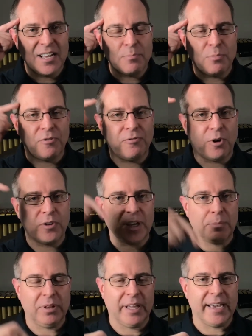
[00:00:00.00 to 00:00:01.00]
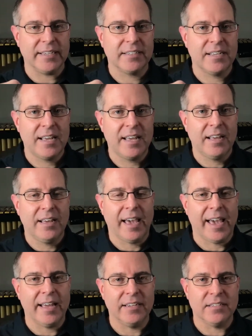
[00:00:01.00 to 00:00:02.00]
before they play it.
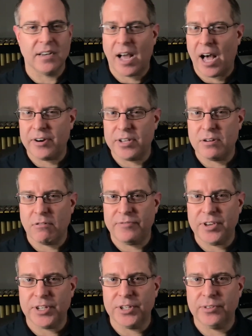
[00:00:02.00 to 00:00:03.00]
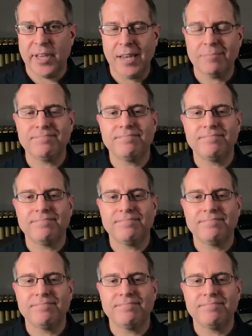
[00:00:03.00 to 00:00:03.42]
And how do you know if you can do that?